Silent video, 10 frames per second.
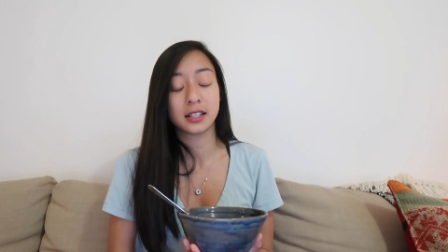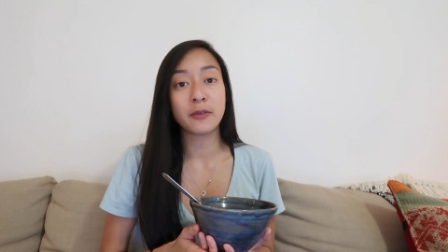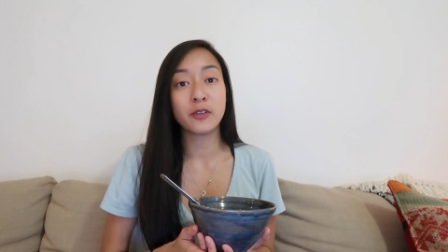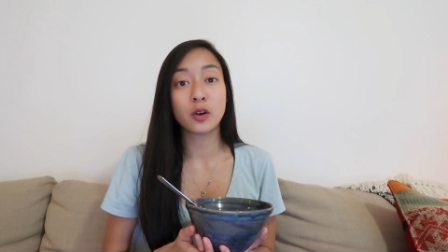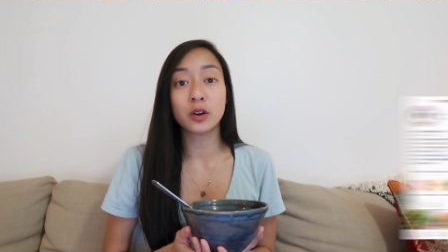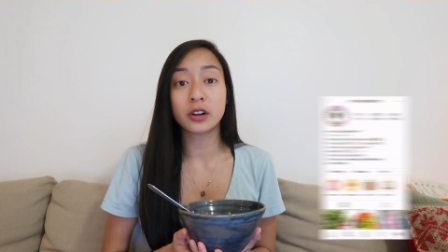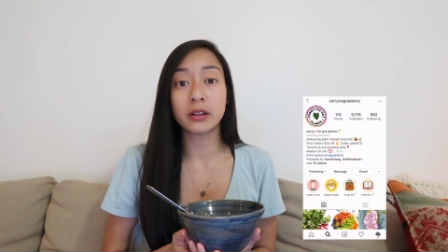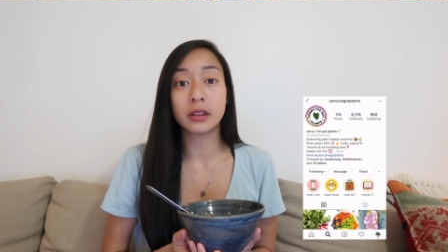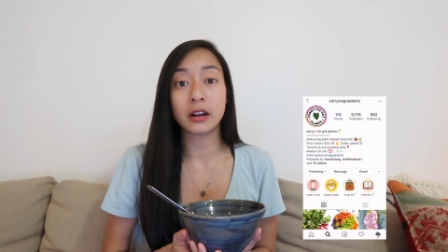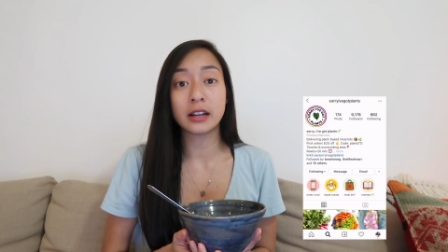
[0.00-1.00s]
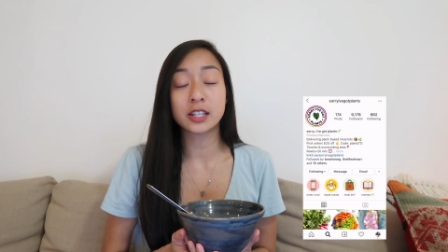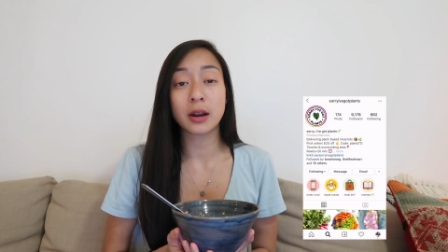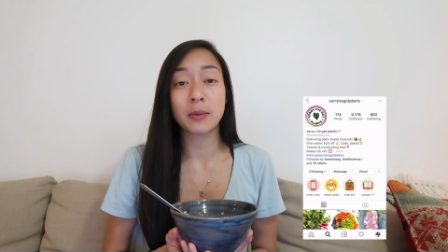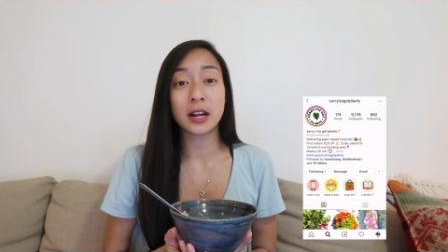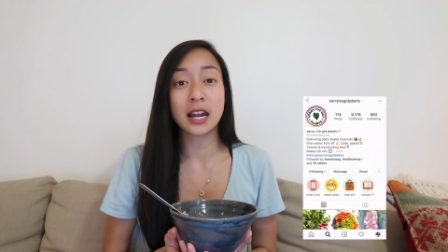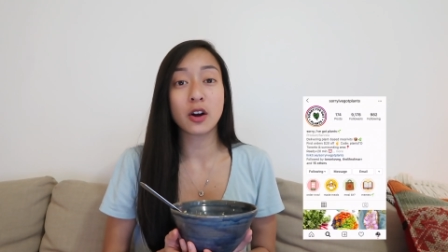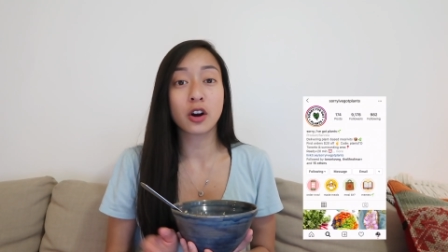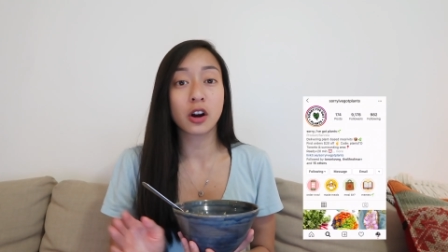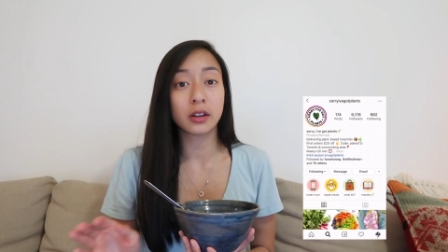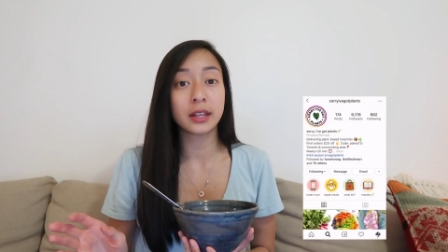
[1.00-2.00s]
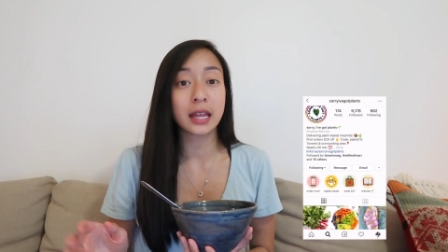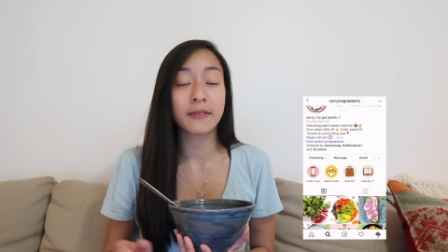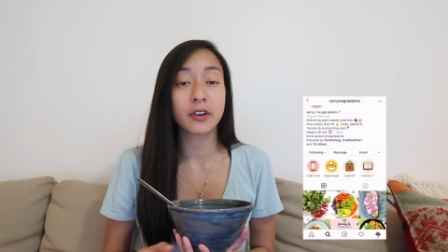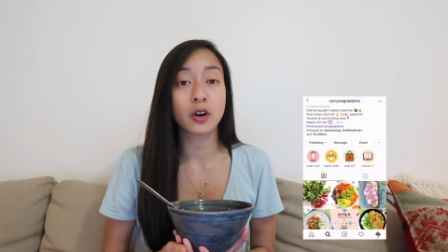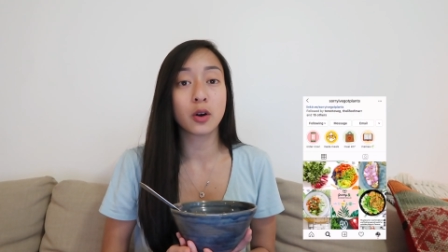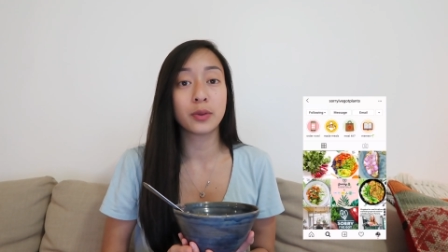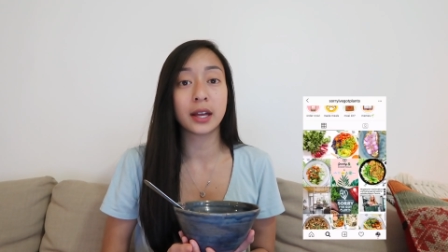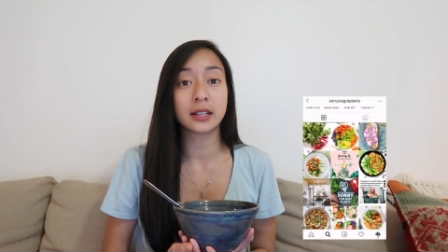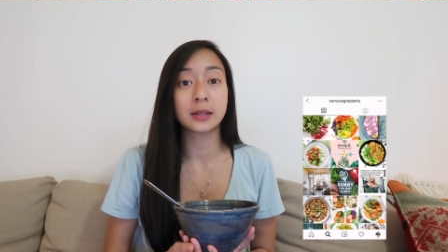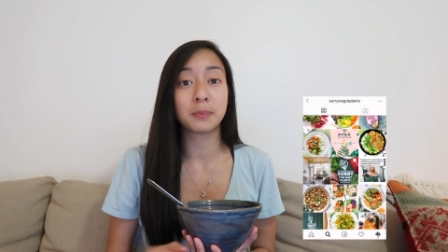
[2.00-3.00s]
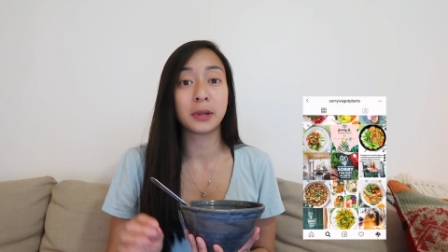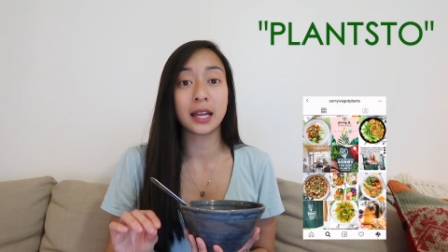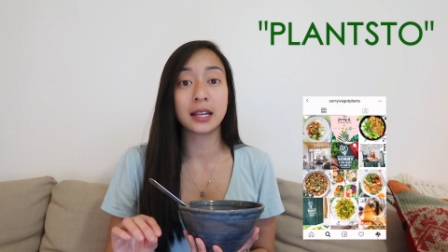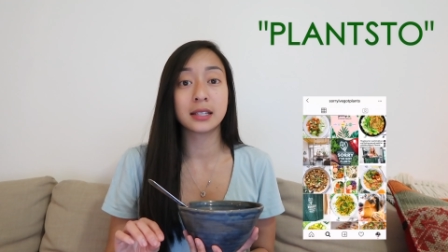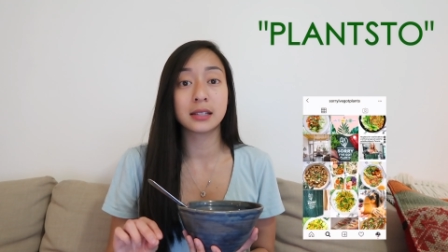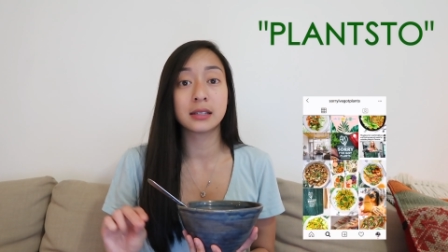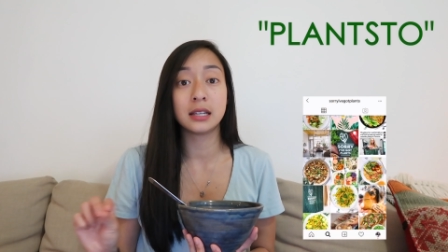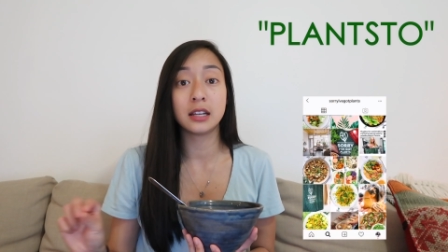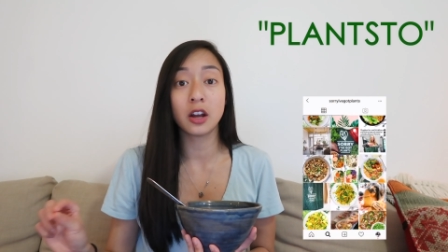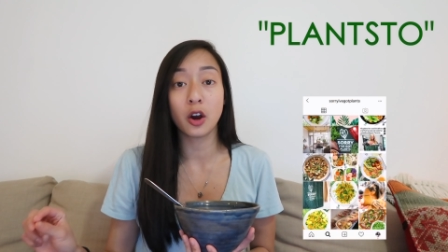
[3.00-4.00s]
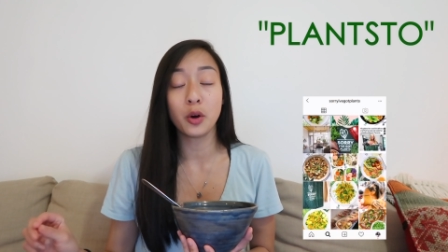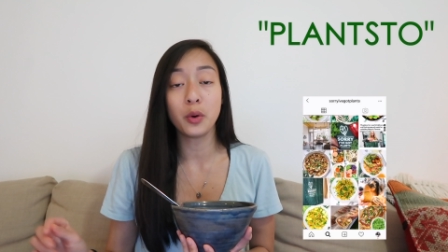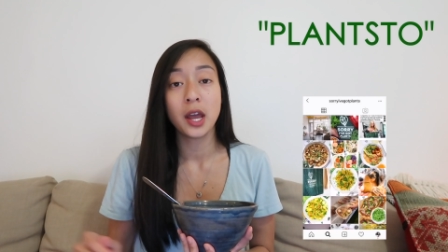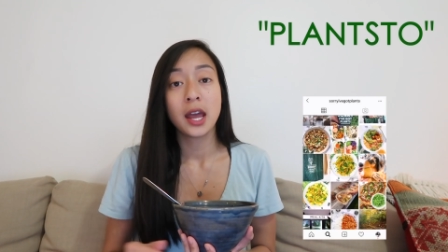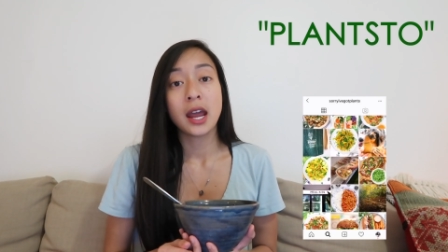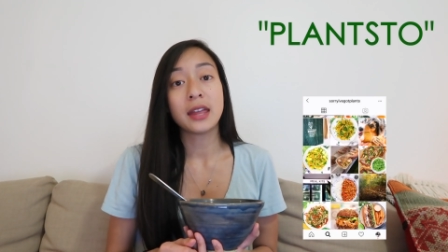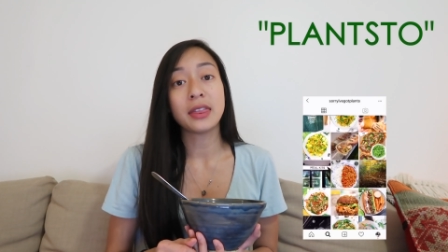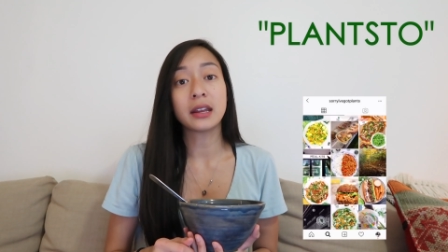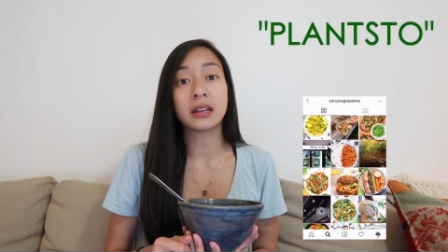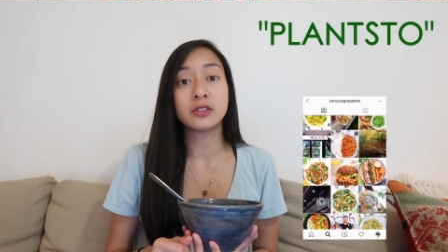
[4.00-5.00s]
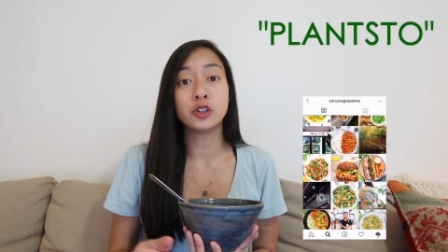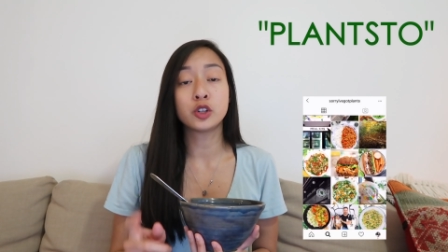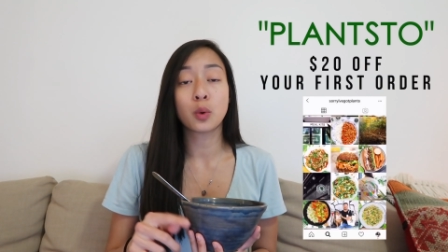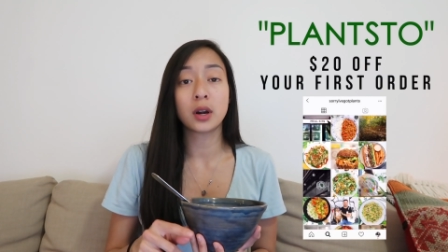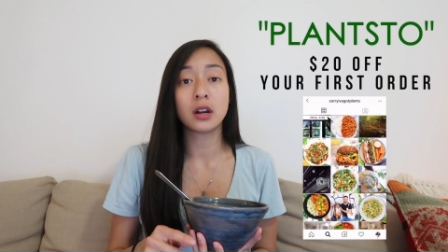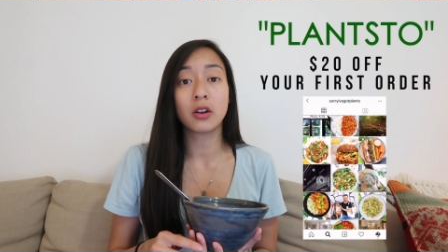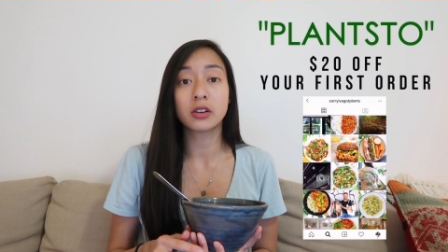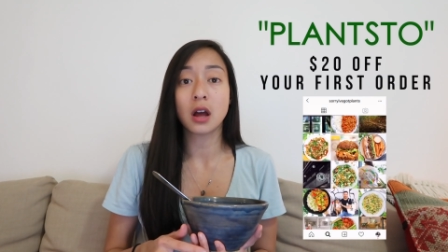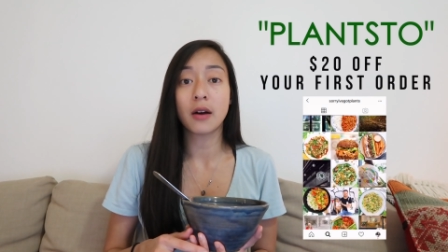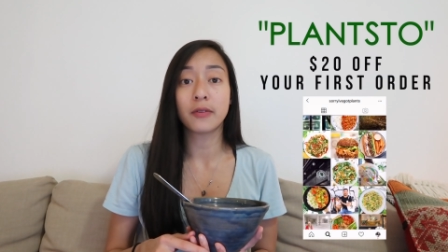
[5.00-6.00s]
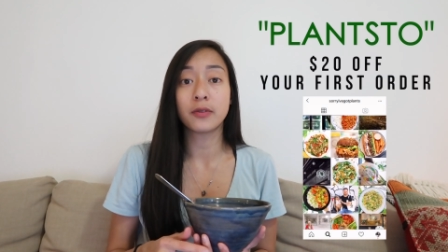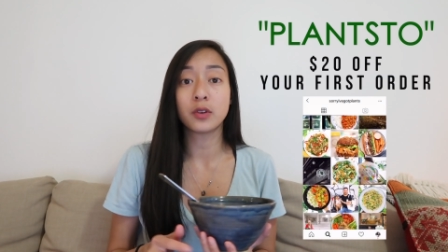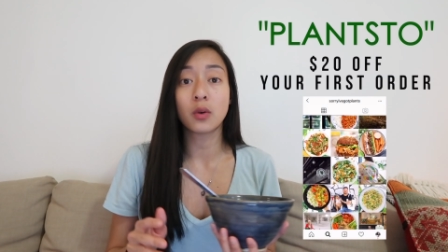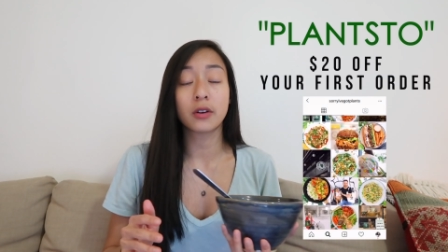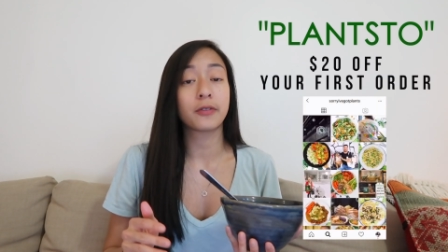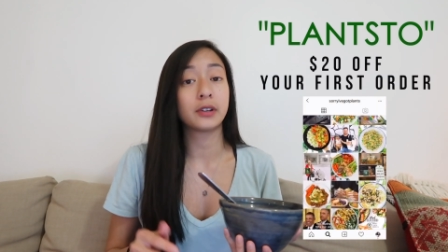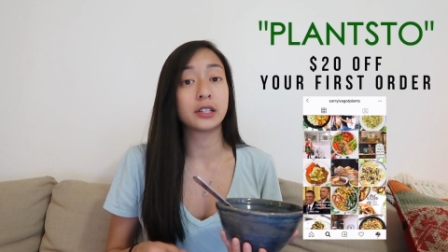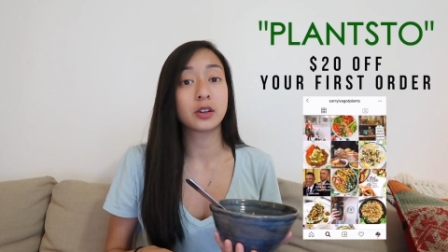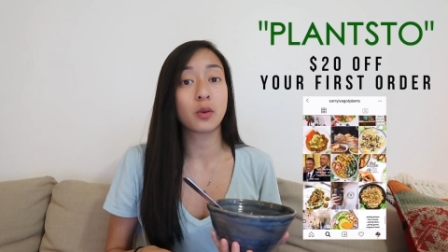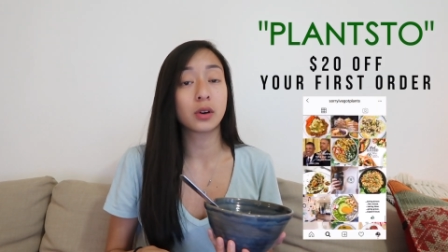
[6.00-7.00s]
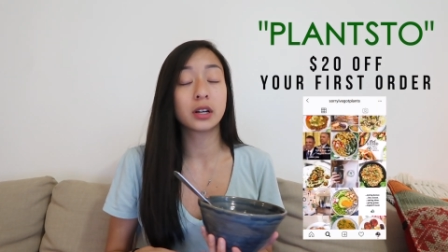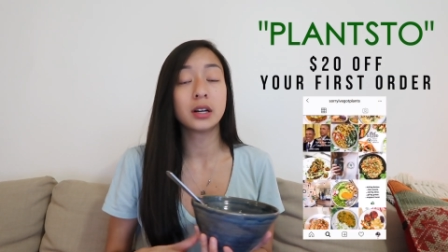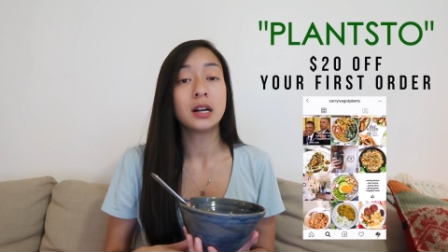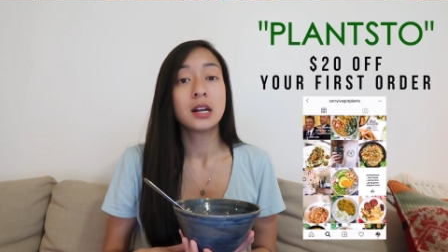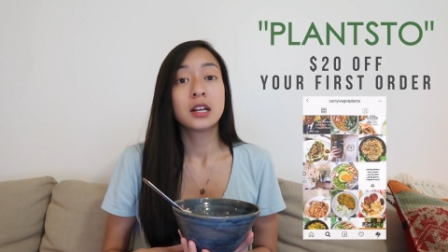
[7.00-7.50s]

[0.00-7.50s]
if you go to their Instagram right now, currently they have a code that's PlantsTO and that gives you $20 off of your first order.